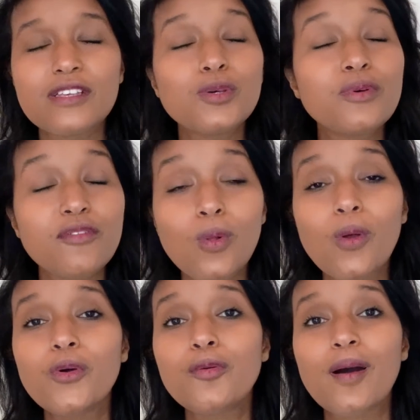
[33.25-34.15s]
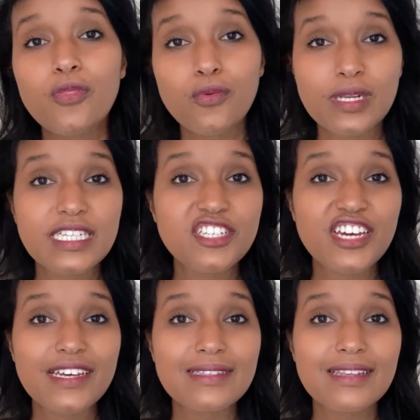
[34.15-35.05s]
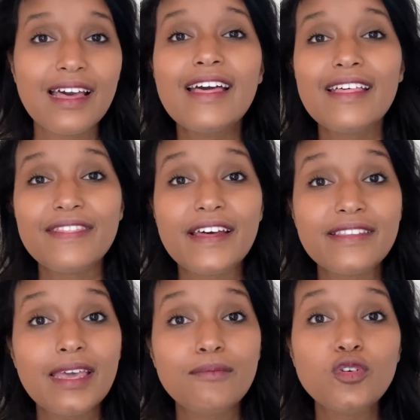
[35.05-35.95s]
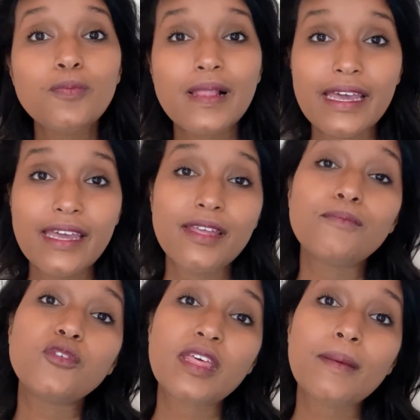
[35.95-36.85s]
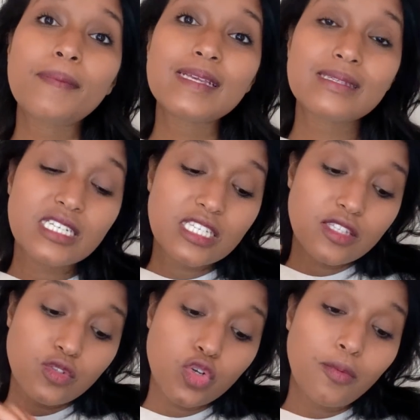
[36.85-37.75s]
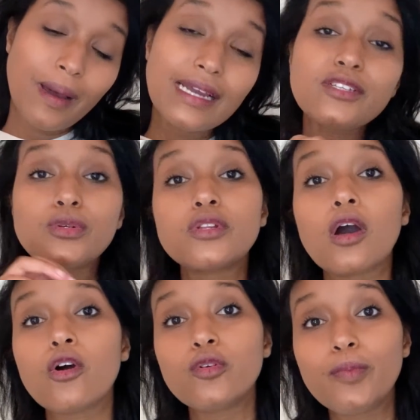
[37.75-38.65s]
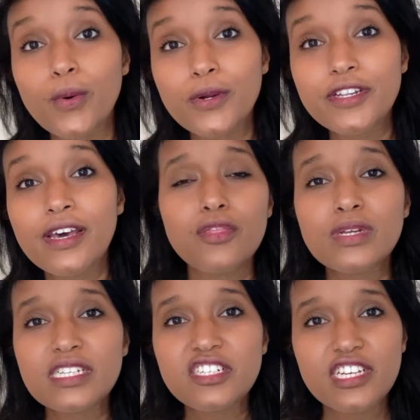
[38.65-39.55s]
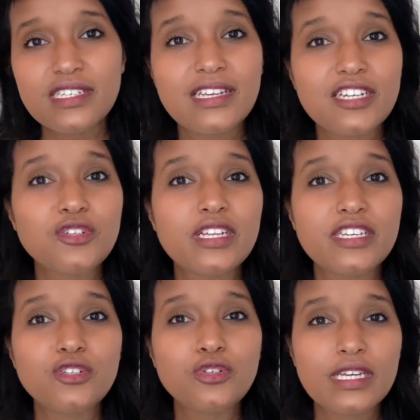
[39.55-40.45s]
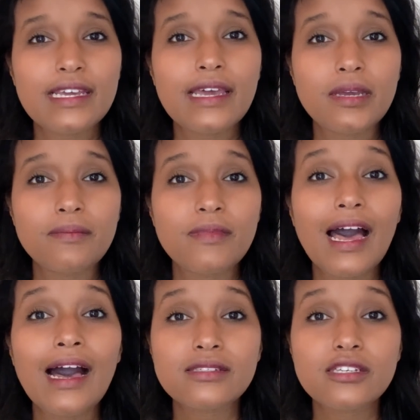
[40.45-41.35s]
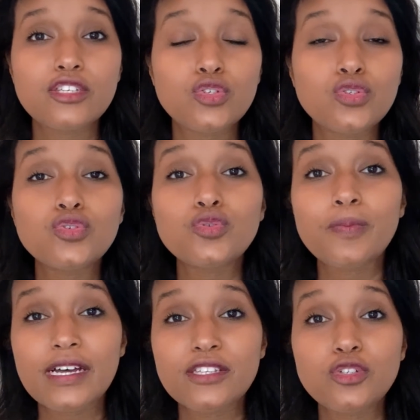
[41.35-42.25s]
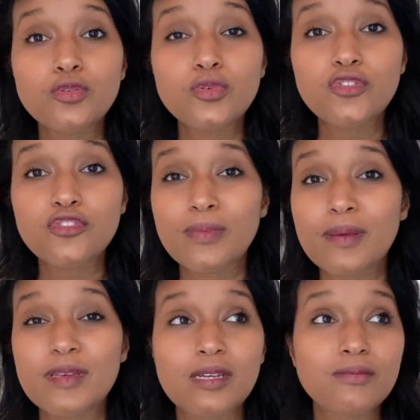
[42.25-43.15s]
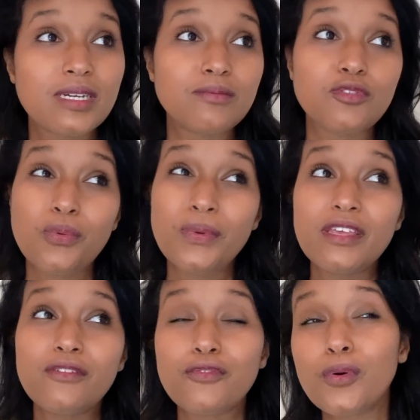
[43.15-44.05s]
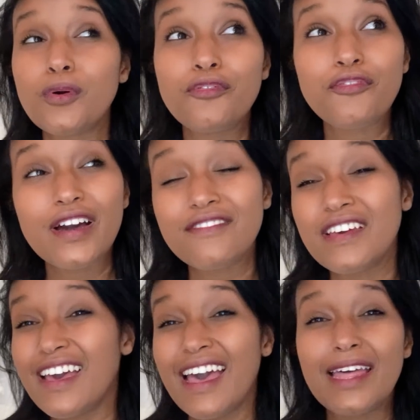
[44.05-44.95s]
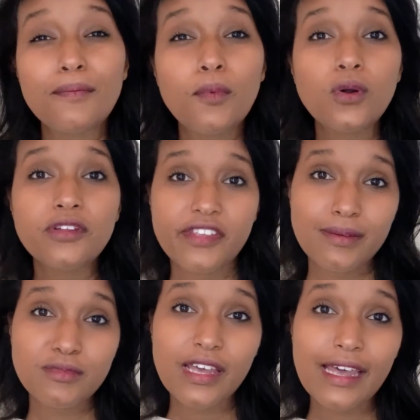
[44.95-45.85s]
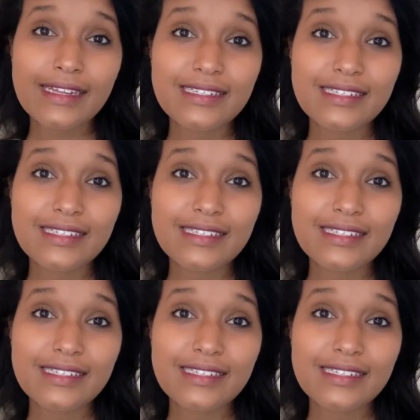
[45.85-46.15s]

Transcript: So we've all heard about 3D chess, that game you play moving pieces turn by turn on a board. 3D chess is actually a tricky game, asking you to plan your moves maybe sometimes 3, 4, 5 and more times ahead.